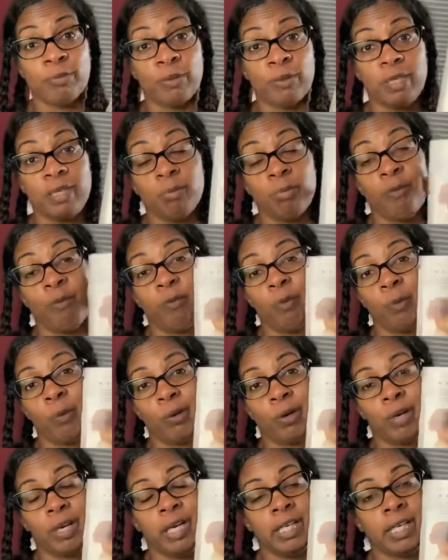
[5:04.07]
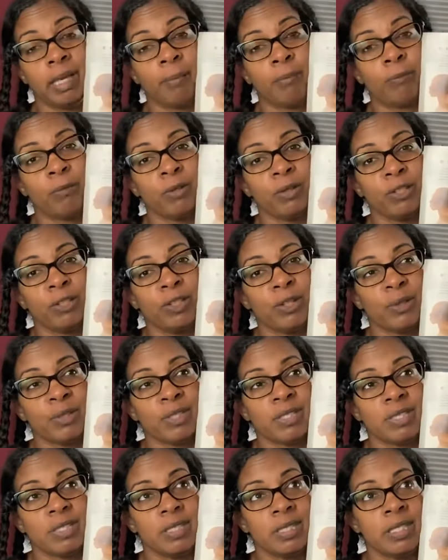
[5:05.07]
read before. And I'm really curious
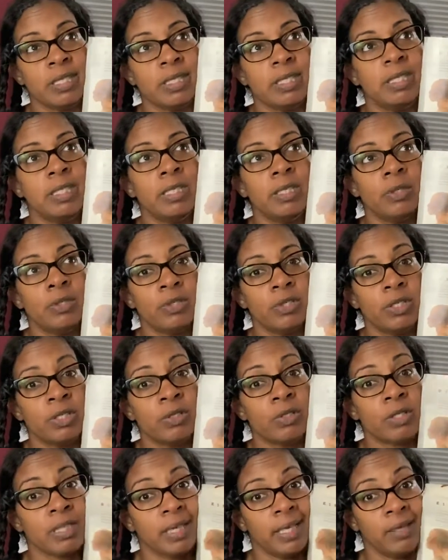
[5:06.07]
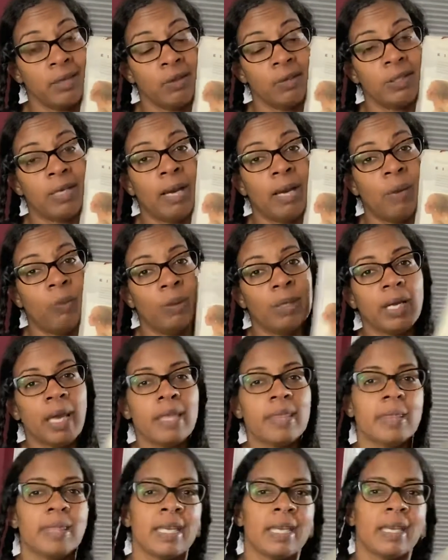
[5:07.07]
to see years later now what I
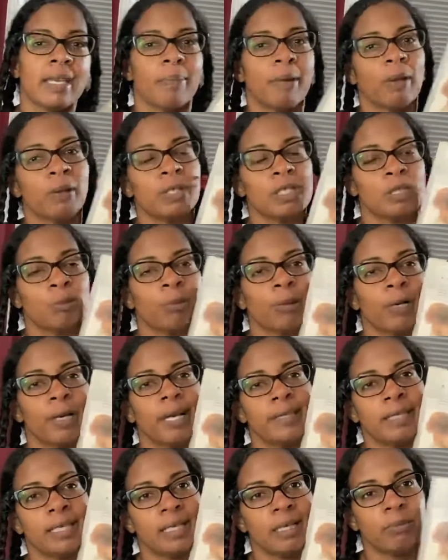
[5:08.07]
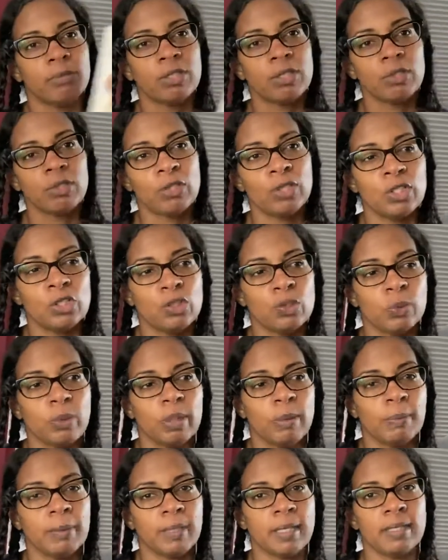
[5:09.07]
think about this book. I think I'm still going to enjoy
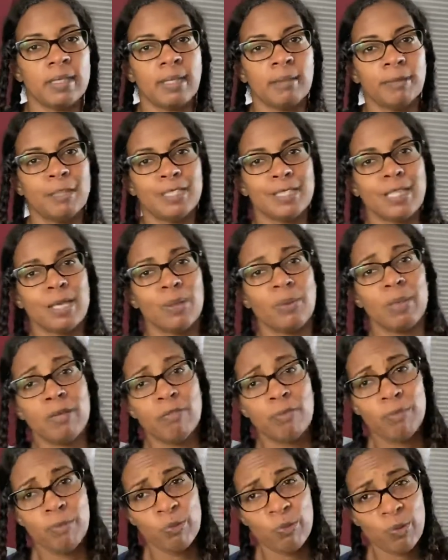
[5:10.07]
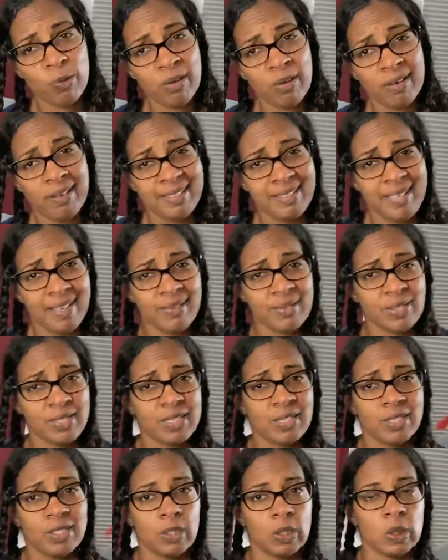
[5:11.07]
it, but I think I'm going to take away from more now as an
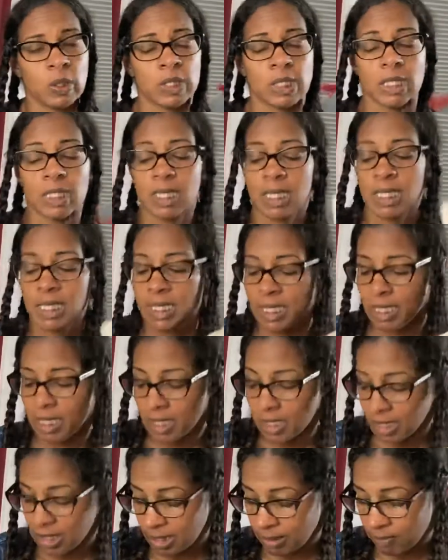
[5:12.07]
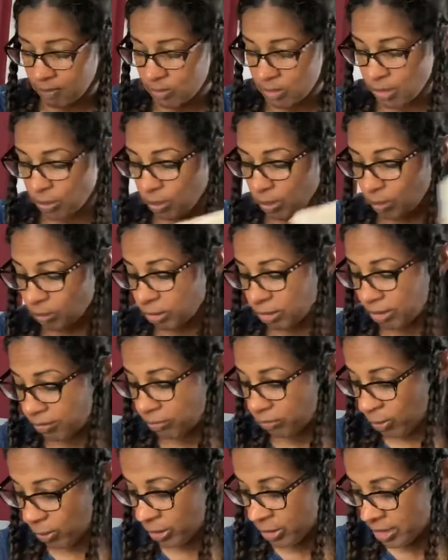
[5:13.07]
adult. So I'm looking
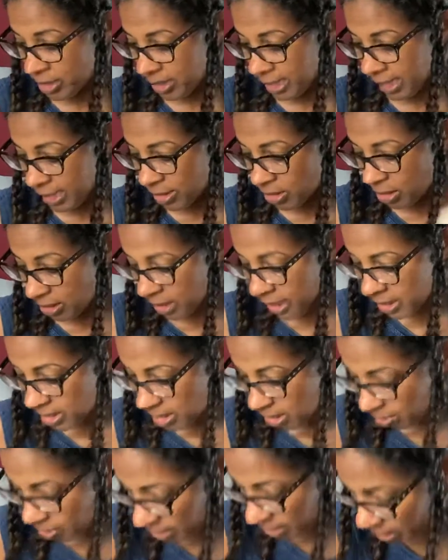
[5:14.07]
forward to that. So that's something